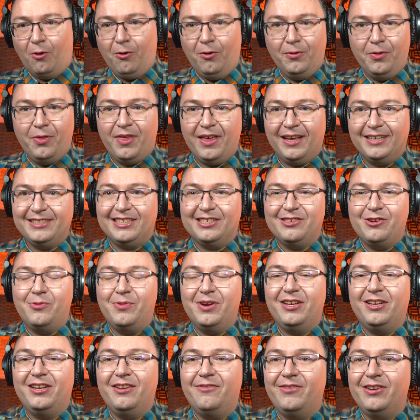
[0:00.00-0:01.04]
old things that
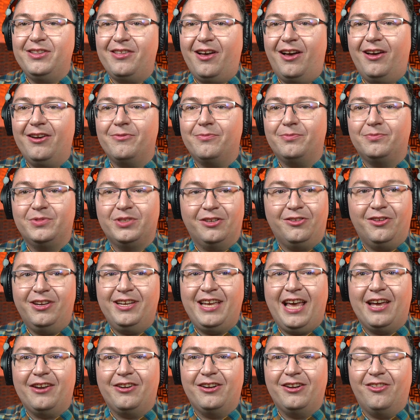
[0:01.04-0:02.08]
nobody had even thought of to
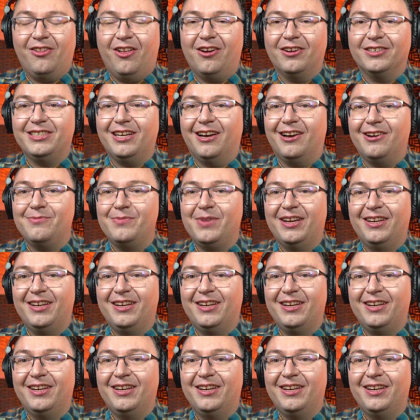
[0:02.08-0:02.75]
look at in a long time.